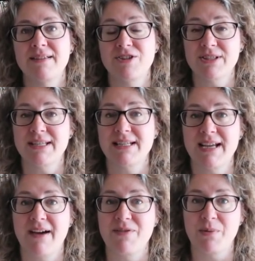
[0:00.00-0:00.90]
you just need to
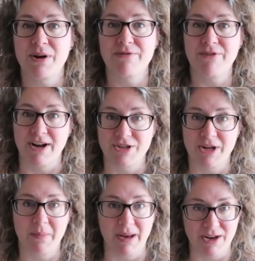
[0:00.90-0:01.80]
have the word
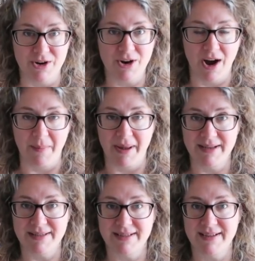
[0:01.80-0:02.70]
friendship in your
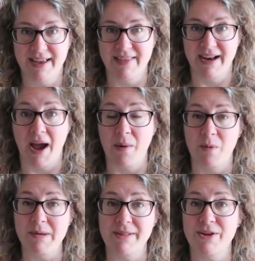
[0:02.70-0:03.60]
comment, and then I
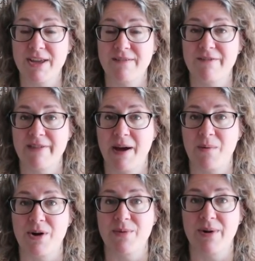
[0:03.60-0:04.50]
will be looking for that
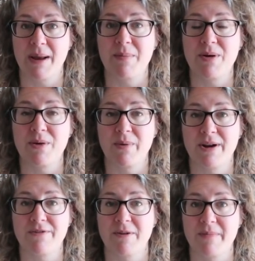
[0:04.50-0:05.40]
word when I pull the
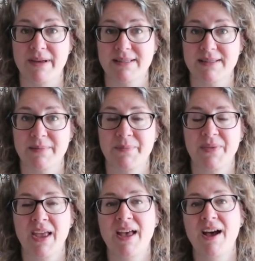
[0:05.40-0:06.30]
winner from this.
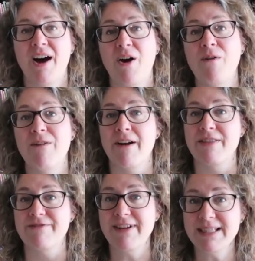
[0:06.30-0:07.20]
Over on
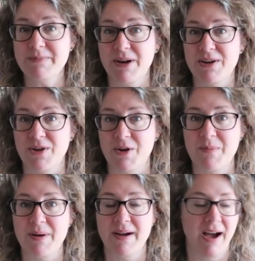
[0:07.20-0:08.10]
the Facebook
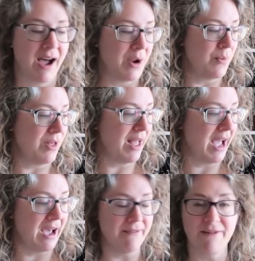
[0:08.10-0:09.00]
group, I will
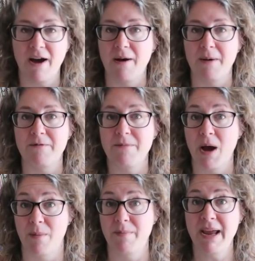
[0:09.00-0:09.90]
have a,
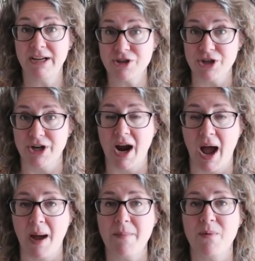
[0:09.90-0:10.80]
a picture
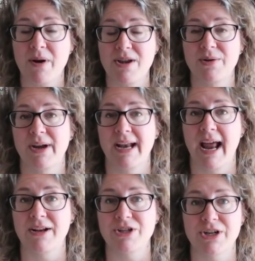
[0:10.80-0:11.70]
up where you can
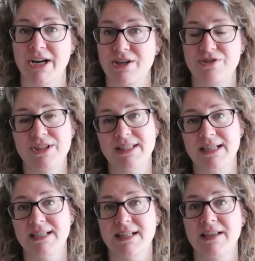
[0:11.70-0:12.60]
enter, and you just
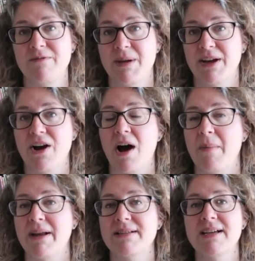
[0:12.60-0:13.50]
need to leave me a
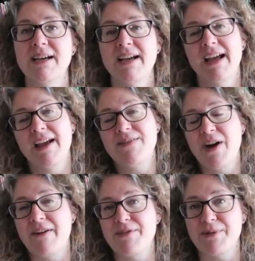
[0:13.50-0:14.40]
comment. If you
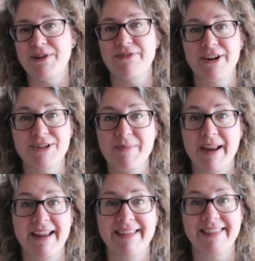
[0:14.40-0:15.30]
have the word friendship
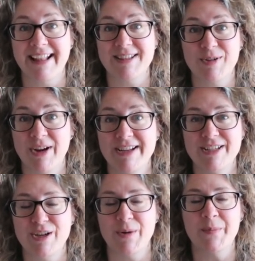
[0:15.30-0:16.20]
in it, that's great
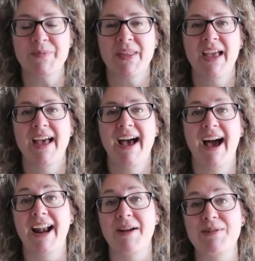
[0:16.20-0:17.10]
too.
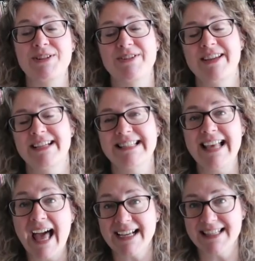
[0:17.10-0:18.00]
And I will do the
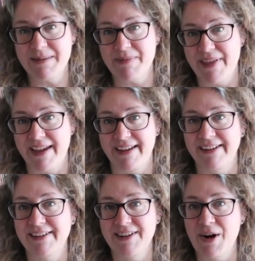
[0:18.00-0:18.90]
exact same
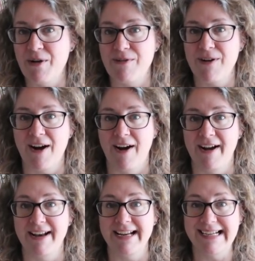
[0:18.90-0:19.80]
thing over
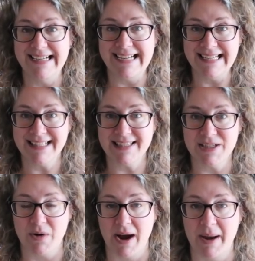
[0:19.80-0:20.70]
on
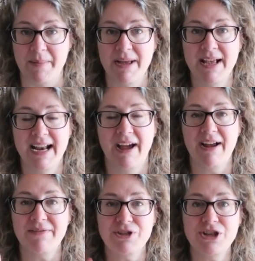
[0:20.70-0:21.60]
Instagram. Now I
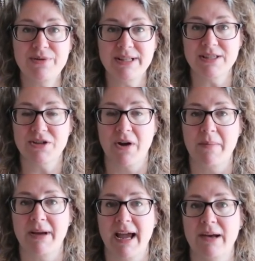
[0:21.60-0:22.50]
have two
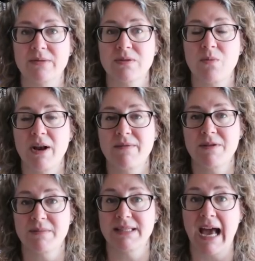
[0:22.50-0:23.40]
Instagram accounts. One of
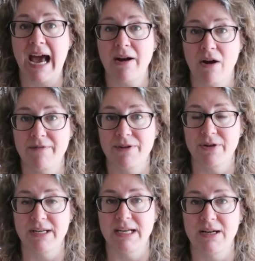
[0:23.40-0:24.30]
them is at Off the
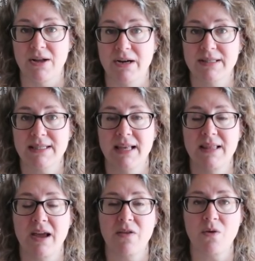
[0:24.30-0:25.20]
Grid Needlearts,
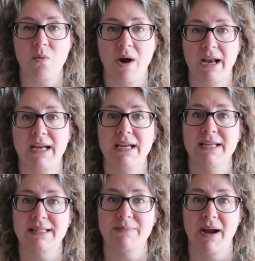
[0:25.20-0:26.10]
and the other one
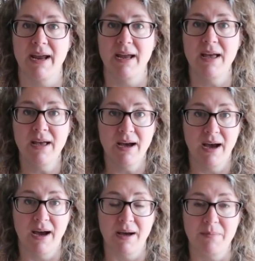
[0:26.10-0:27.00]
is my
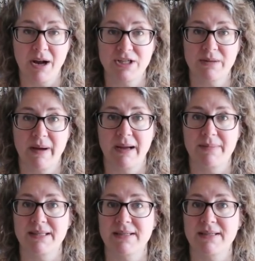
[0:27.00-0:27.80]
uh, project bag